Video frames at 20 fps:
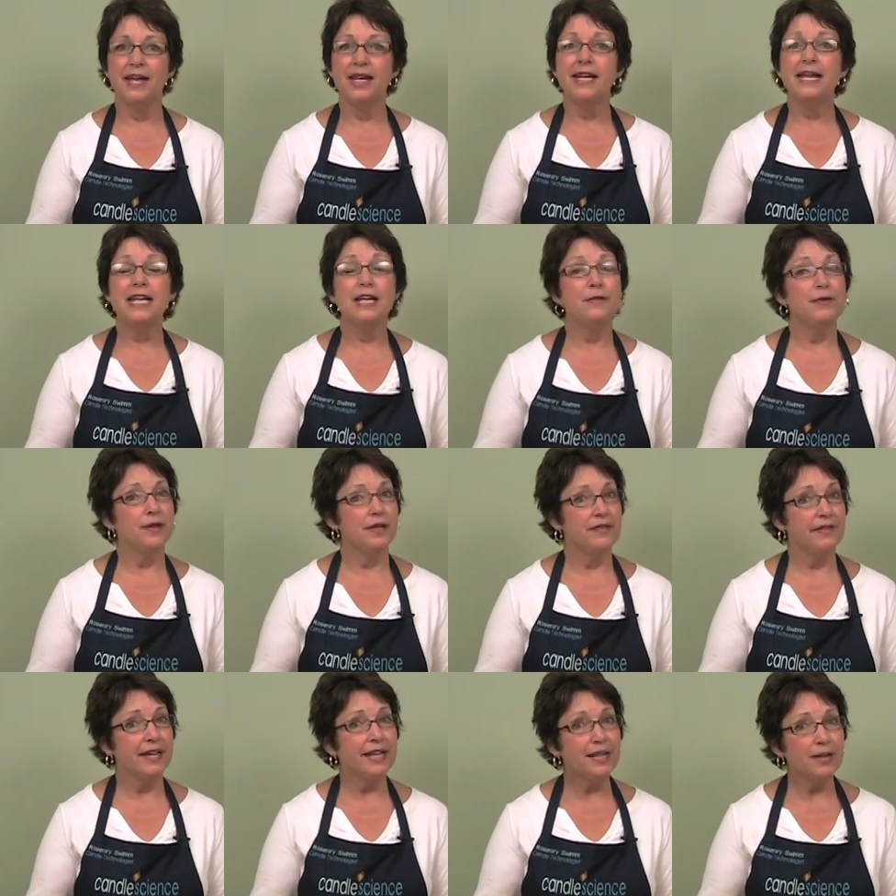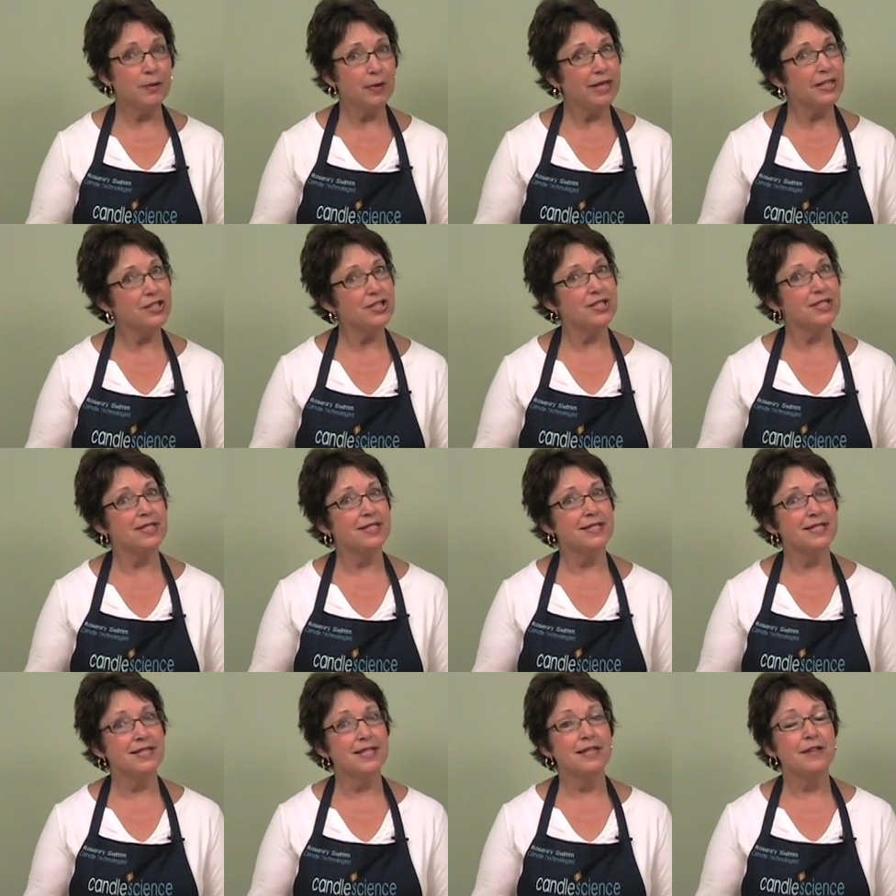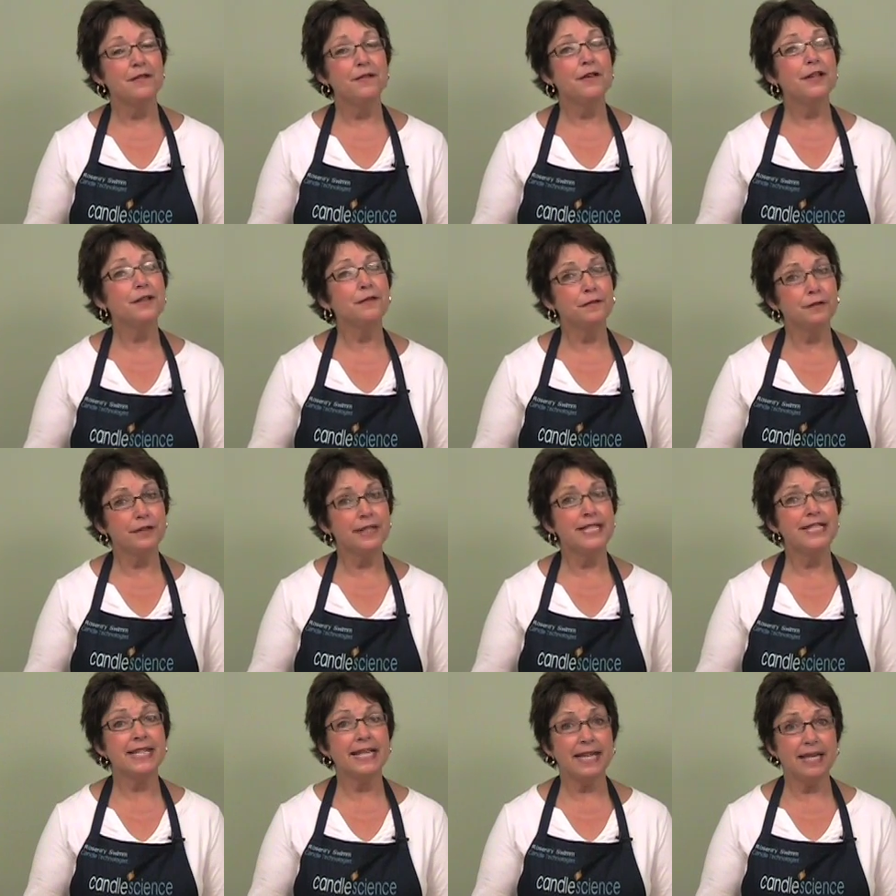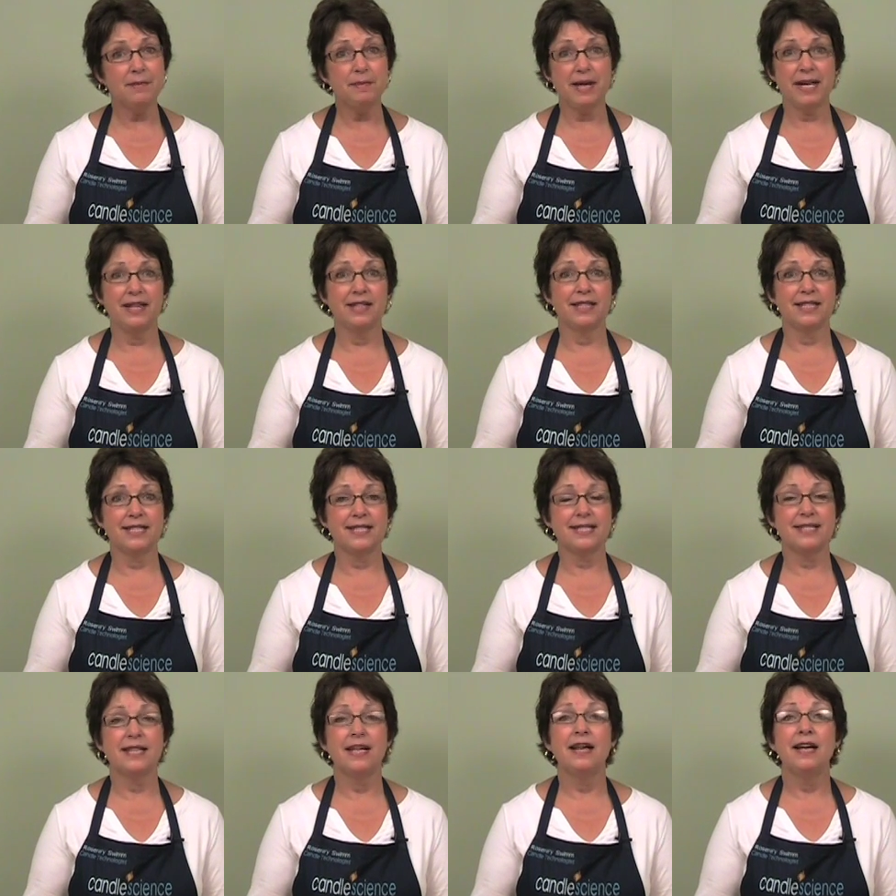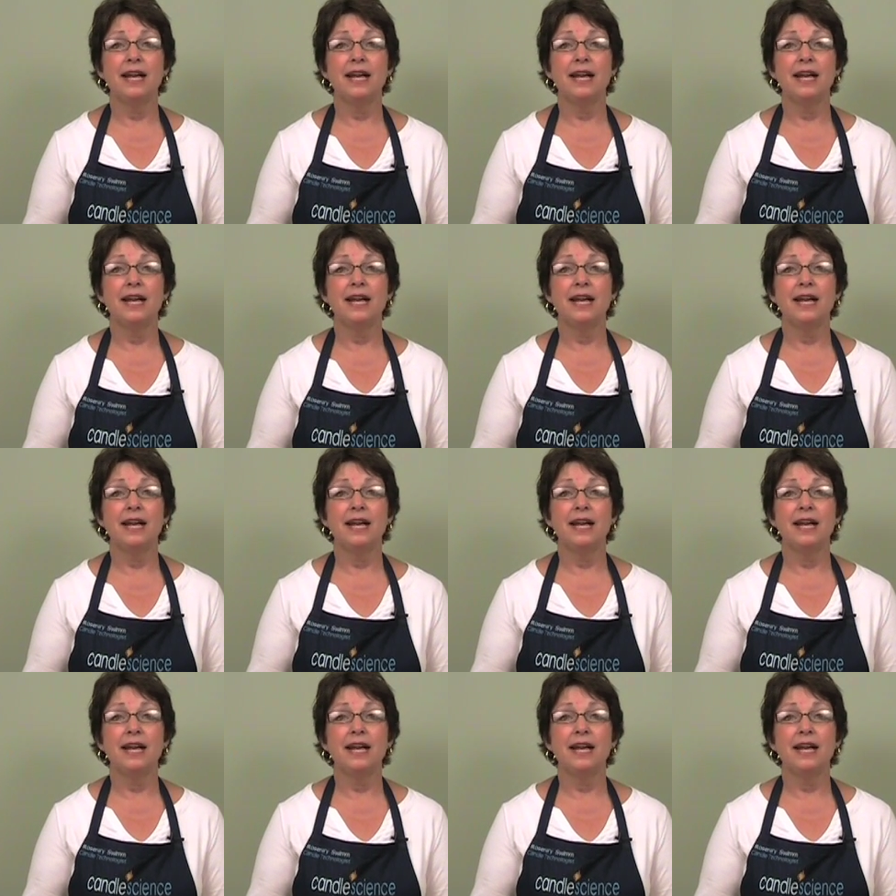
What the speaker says: If you have any questions, feel free to email us